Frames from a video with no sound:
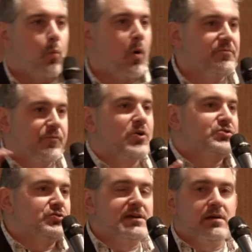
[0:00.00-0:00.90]
Unfortunately,
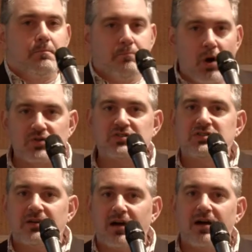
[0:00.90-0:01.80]

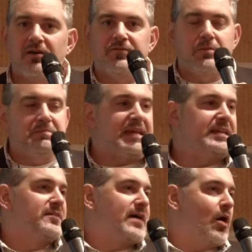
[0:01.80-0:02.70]
most of the
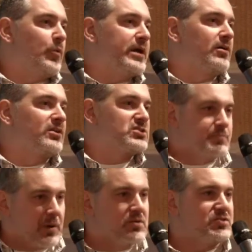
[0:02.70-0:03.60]
media that we are
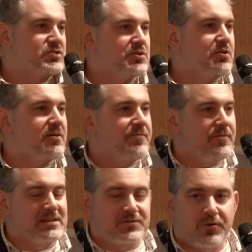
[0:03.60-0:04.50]
exposed to are,
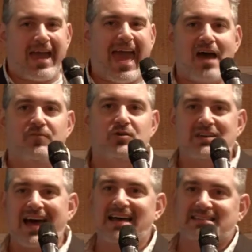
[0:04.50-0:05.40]
is for
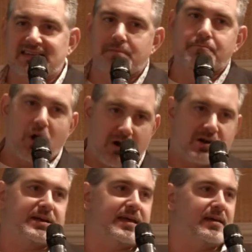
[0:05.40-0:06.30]
advertising and
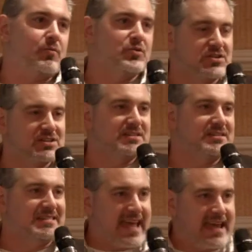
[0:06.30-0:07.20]
marketing, which is a
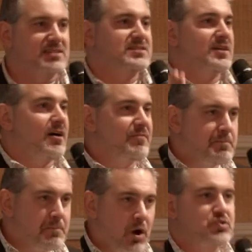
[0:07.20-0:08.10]
dance of
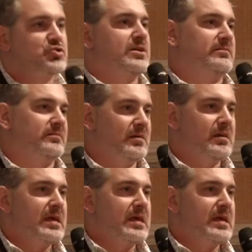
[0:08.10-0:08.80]
emotion.